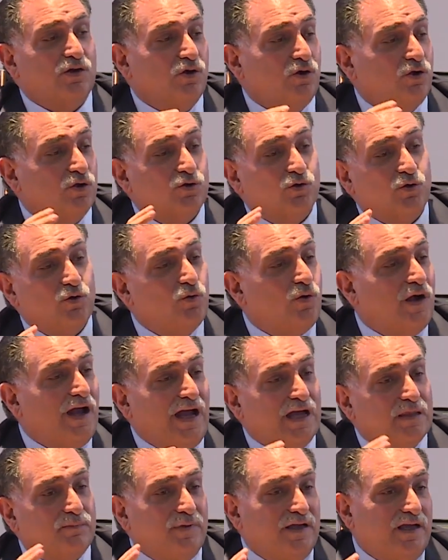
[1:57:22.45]
areas
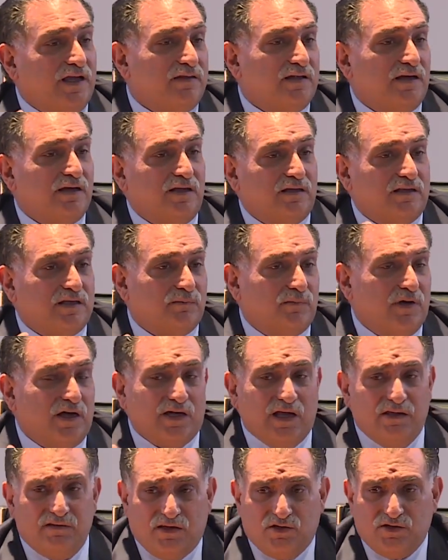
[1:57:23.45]
have their own
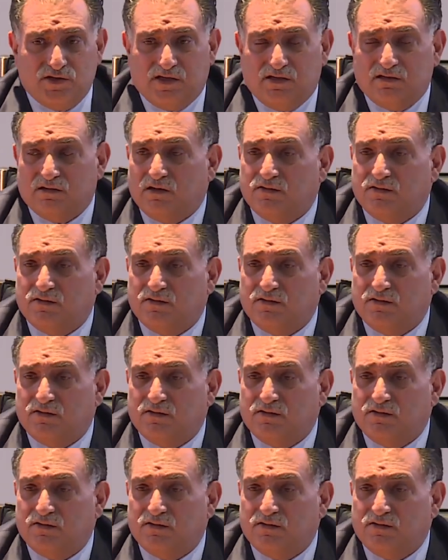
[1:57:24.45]
circumstances,